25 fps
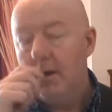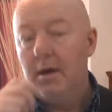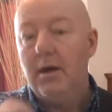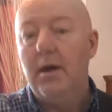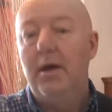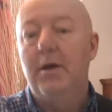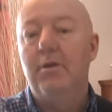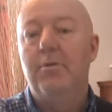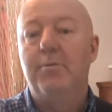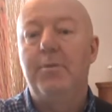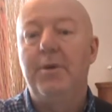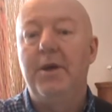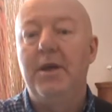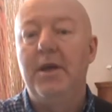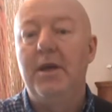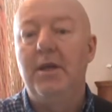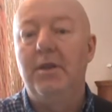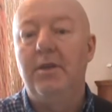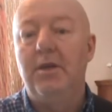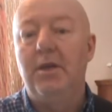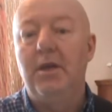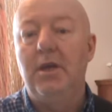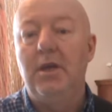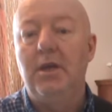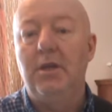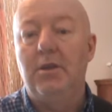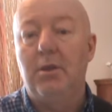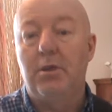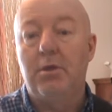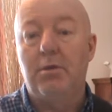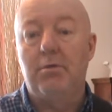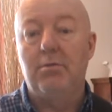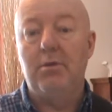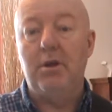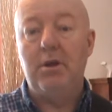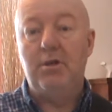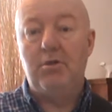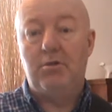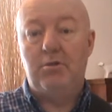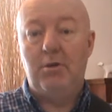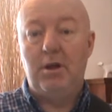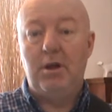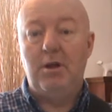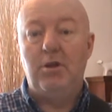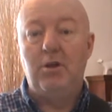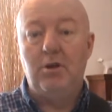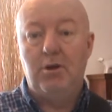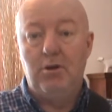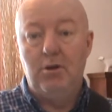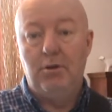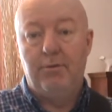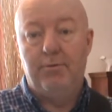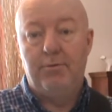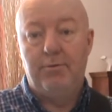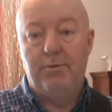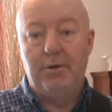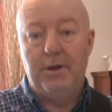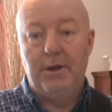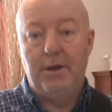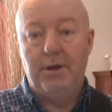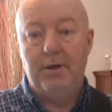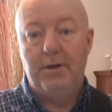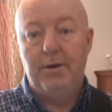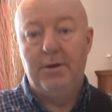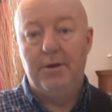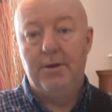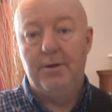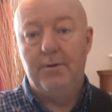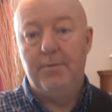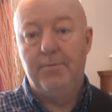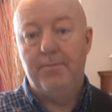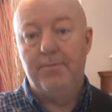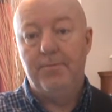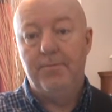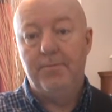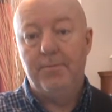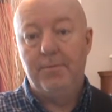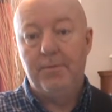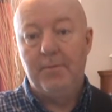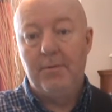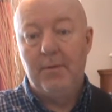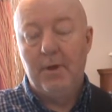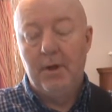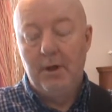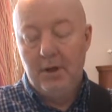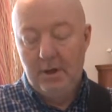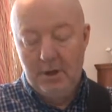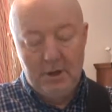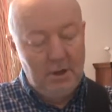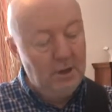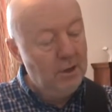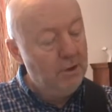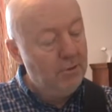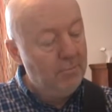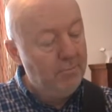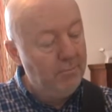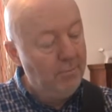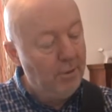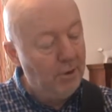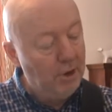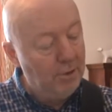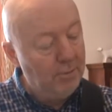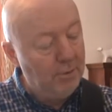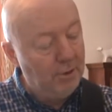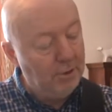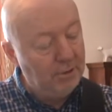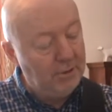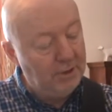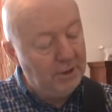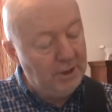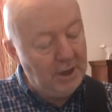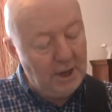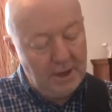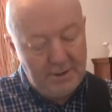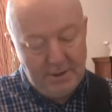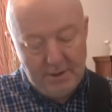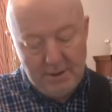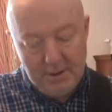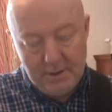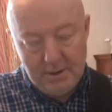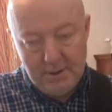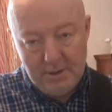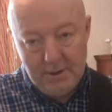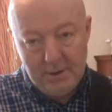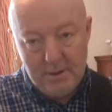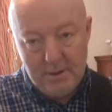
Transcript: as being the 3 strings you're covering. Run them all together.